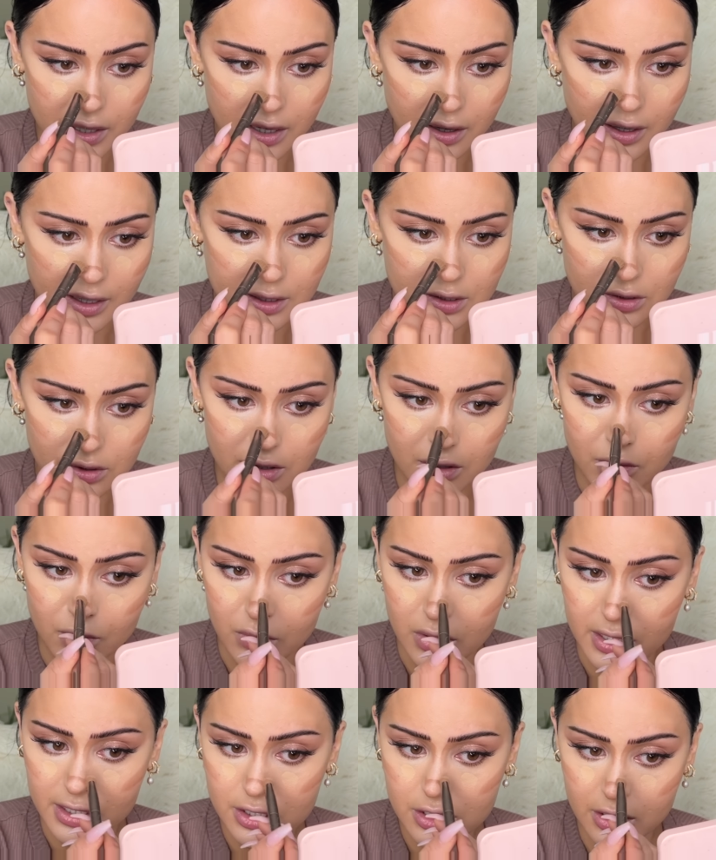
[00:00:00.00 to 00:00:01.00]
areas you don't
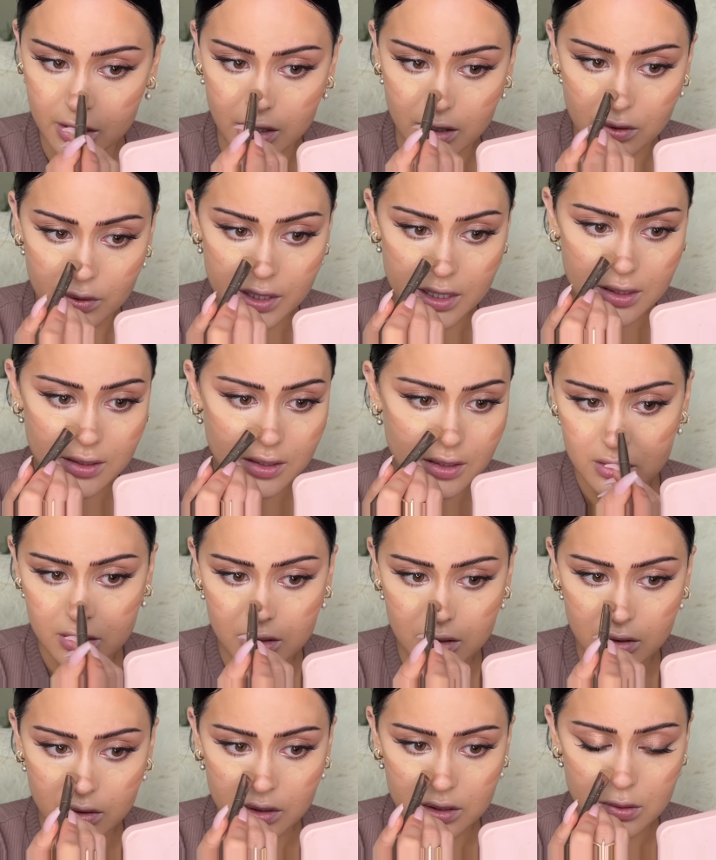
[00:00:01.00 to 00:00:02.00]
want it to go in,
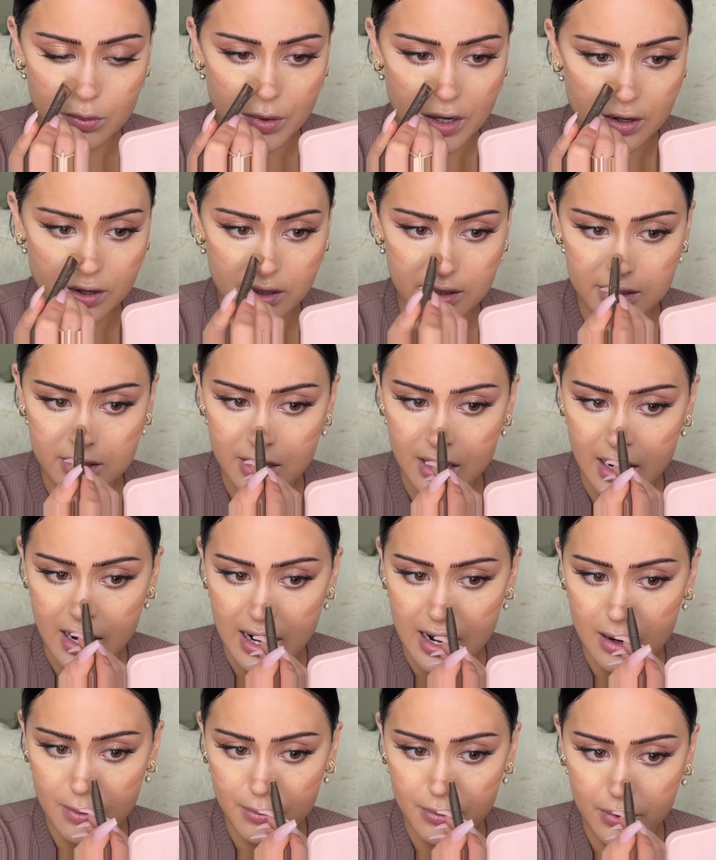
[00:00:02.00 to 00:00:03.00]
so it's better to
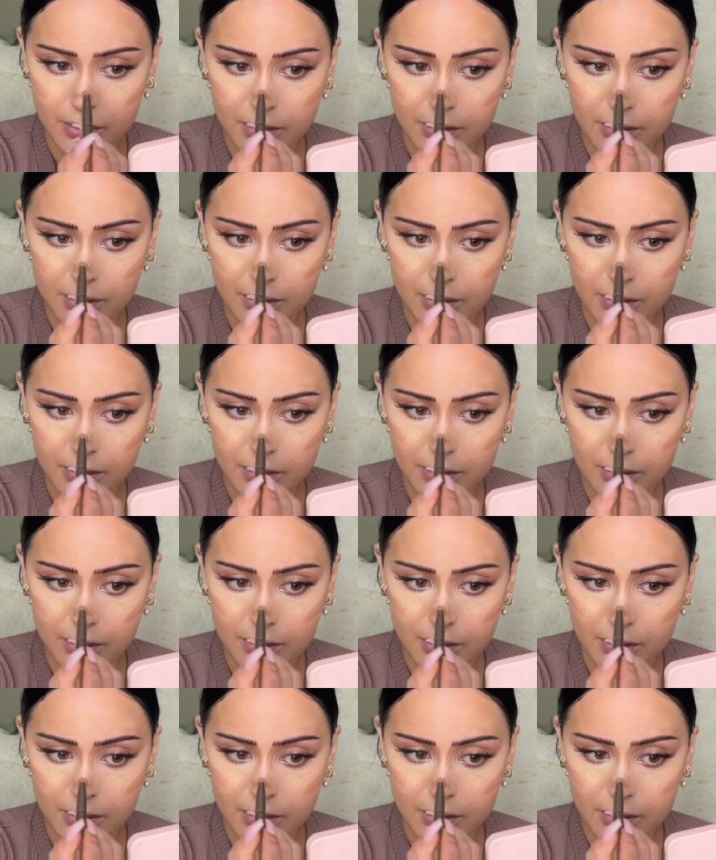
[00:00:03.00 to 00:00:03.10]
tap.